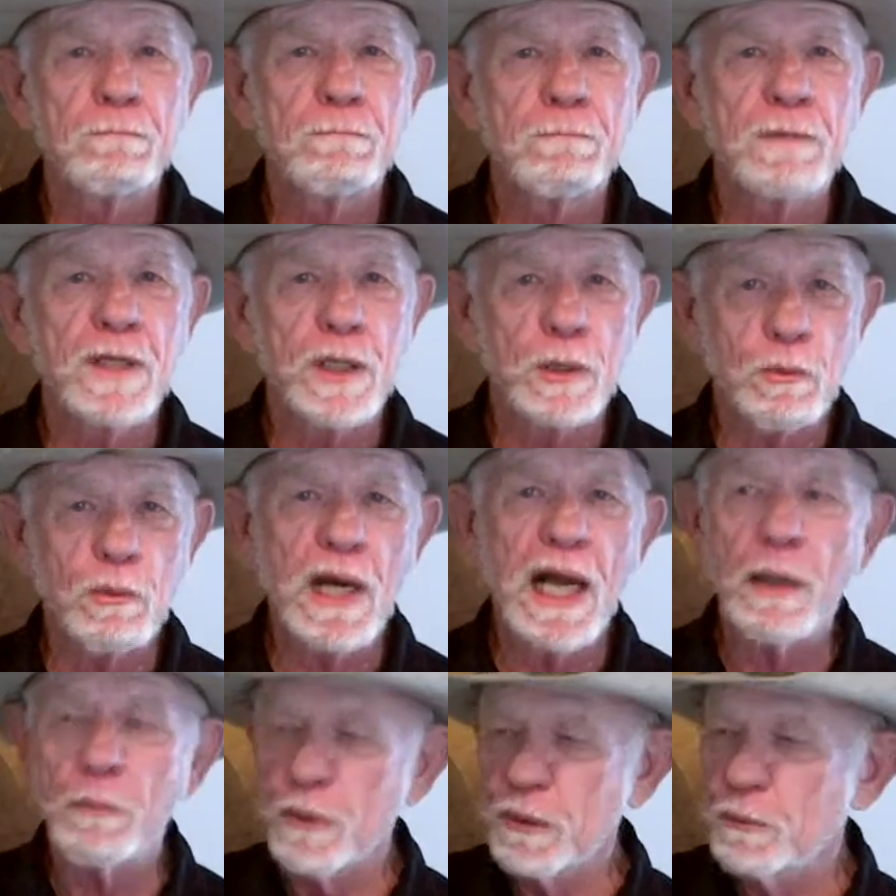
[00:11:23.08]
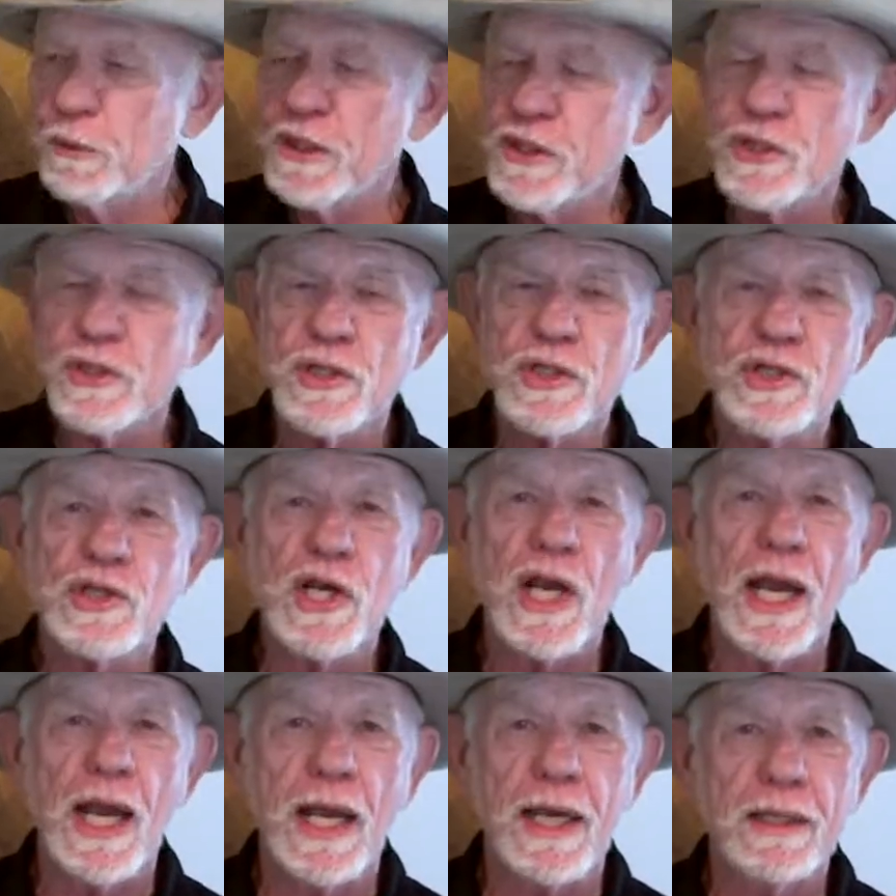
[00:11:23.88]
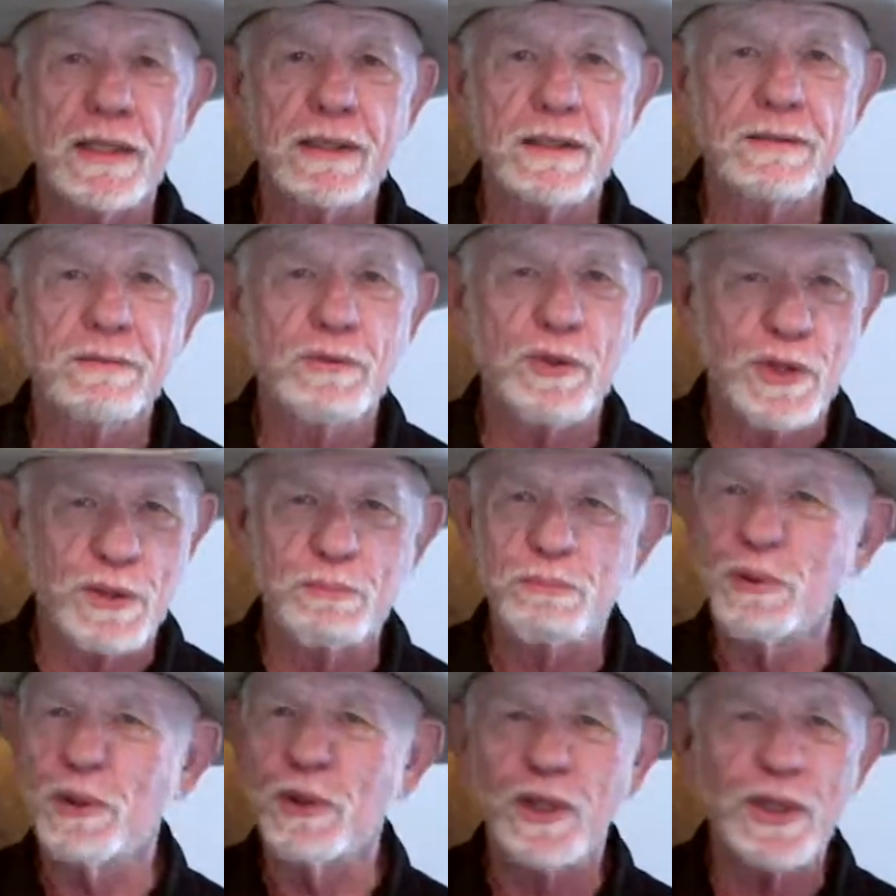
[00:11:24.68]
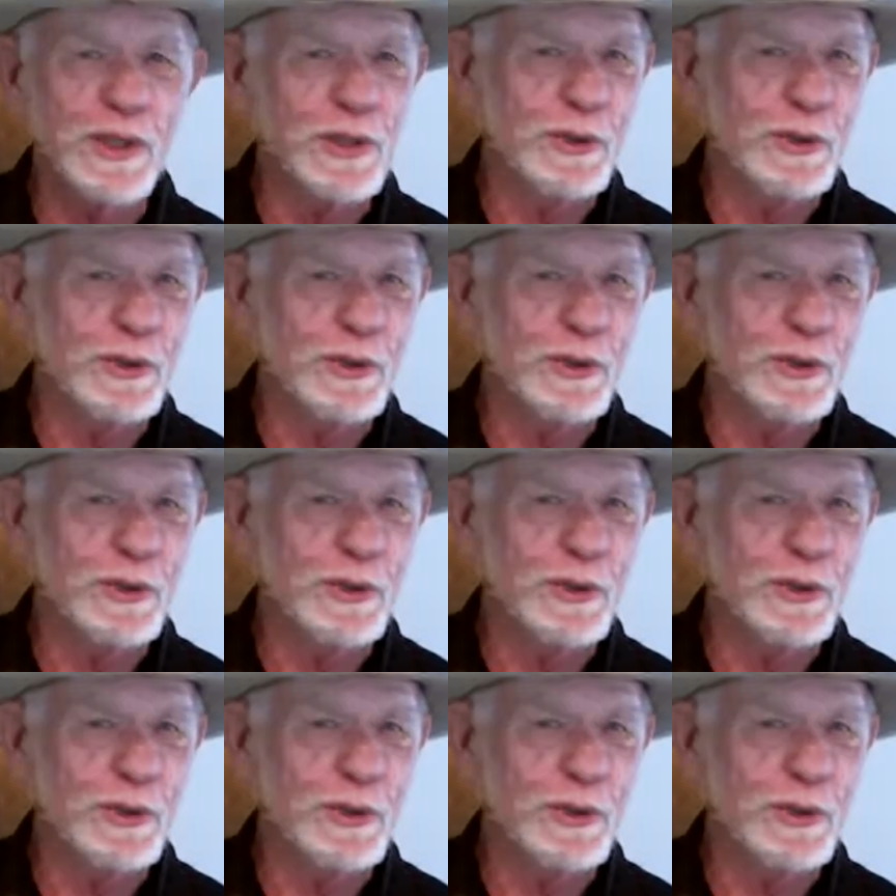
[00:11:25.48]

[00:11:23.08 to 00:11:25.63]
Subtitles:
In a while, we reached the shack with the burning